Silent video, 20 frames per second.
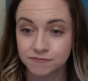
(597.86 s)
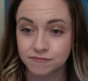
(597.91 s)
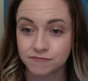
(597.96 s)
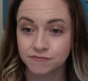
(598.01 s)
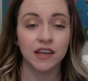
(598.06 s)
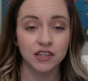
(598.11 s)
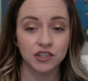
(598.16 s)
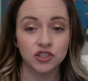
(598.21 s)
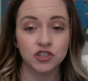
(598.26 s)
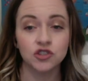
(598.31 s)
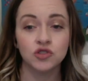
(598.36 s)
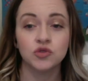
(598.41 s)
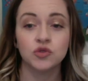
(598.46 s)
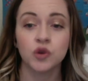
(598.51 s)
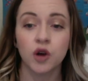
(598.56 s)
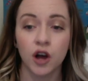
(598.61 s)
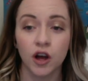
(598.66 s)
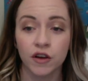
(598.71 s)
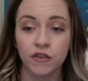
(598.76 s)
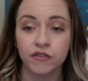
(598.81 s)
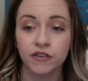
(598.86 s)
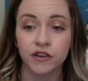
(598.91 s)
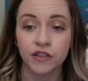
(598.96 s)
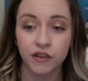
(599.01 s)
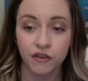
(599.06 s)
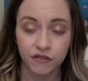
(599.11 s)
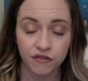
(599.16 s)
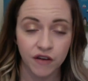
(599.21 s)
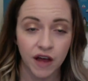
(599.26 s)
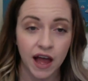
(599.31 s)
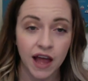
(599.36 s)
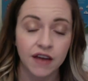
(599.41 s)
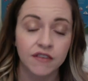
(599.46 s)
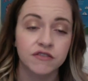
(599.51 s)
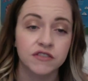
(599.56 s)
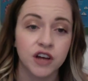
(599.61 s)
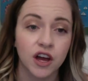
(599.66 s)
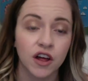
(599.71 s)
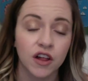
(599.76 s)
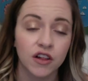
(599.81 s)
They do offer the
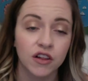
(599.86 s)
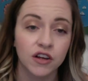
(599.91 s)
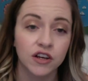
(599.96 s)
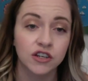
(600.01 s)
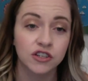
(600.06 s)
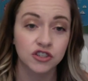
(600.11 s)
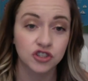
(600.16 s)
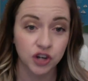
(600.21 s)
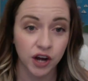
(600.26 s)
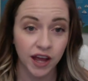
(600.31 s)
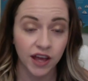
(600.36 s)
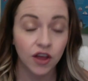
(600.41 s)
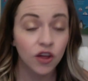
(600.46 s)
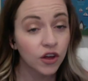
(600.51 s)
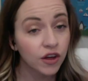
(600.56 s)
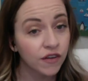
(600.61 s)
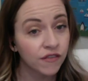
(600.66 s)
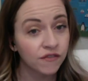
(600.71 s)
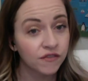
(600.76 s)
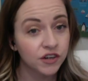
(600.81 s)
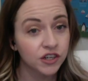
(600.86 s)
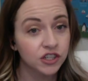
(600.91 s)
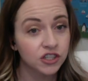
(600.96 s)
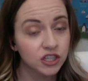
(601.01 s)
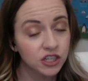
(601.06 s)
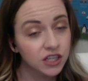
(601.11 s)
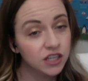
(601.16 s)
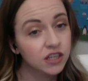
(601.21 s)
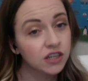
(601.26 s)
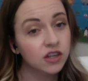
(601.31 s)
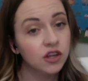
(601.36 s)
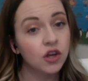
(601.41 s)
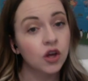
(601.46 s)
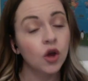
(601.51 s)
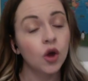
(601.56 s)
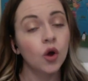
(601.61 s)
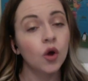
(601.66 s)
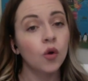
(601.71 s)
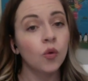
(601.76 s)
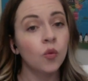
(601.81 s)
$5 trial conversion.
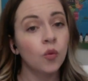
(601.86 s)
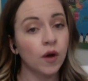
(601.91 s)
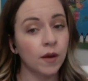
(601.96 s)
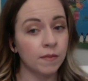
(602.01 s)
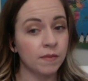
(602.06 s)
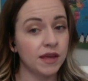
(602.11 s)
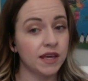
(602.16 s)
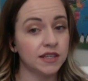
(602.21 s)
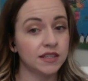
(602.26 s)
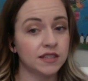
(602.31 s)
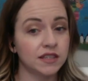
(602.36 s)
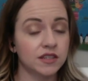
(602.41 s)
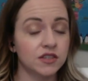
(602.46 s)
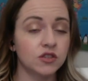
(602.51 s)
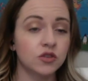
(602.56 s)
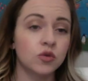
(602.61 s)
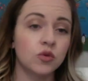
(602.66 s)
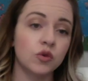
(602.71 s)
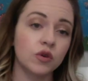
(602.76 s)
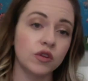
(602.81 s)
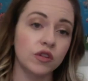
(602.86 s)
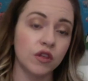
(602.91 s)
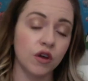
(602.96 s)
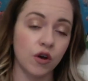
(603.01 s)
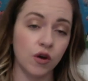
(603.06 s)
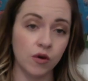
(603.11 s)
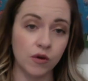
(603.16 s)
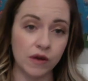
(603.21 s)
What makes this cool though